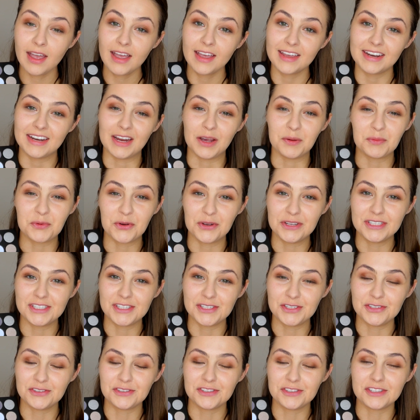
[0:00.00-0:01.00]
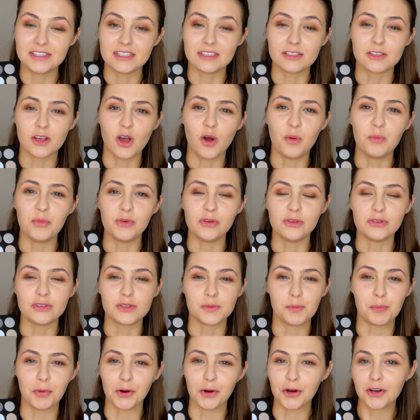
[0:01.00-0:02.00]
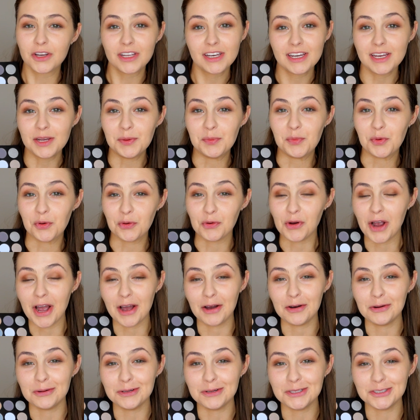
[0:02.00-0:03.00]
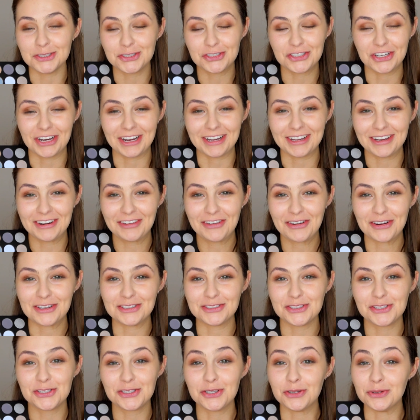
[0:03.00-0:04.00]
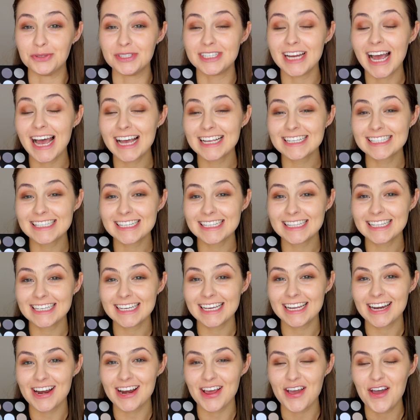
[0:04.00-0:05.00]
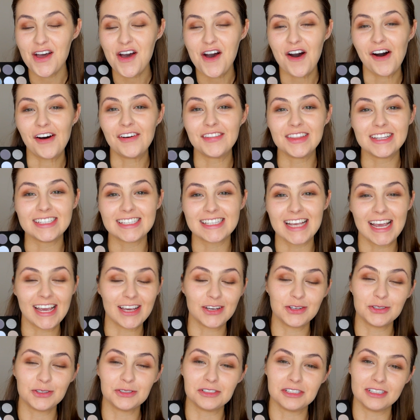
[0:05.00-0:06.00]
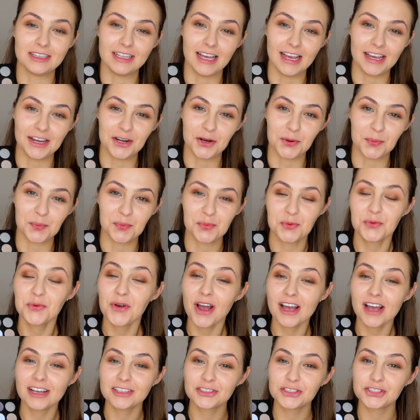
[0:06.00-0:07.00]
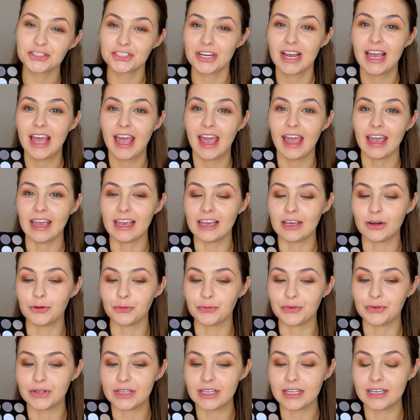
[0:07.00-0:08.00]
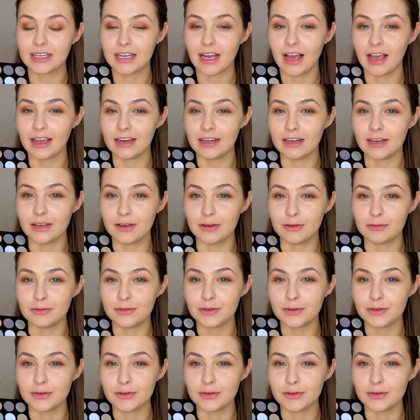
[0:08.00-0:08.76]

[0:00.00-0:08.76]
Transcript: Now I'm going to use this almost burgundy brown shade called So Dazzlin' on this angled liner brush and really kind of